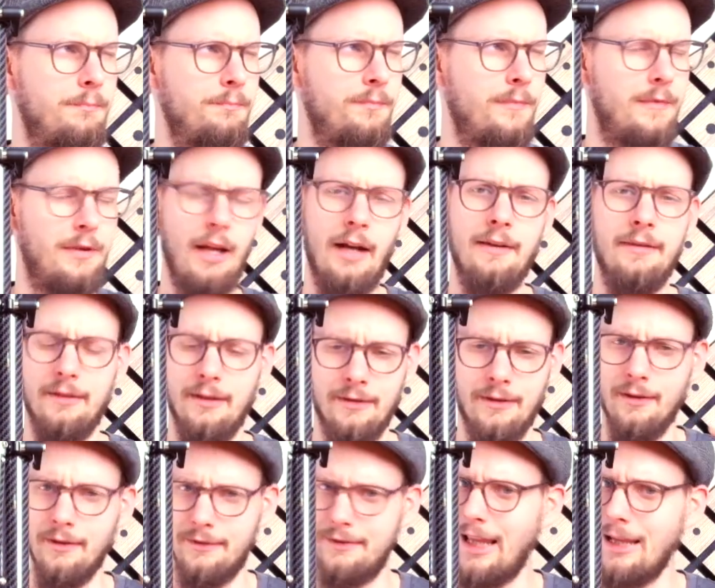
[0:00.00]
nice and
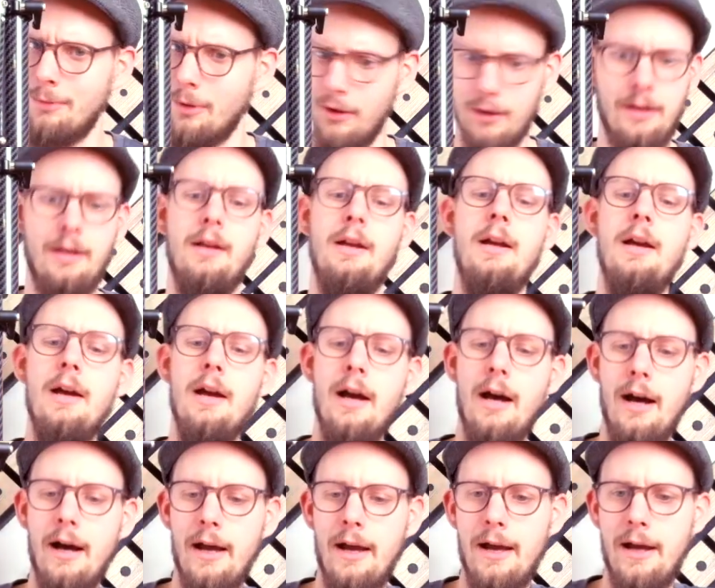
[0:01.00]
stable.
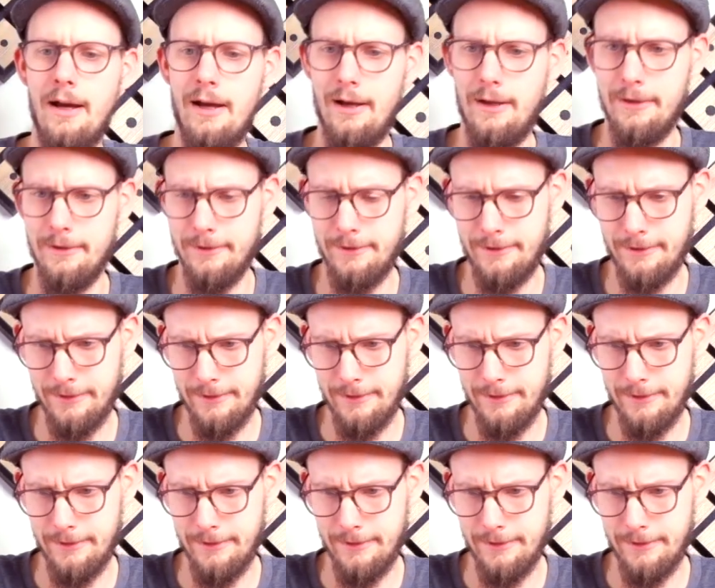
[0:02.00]
And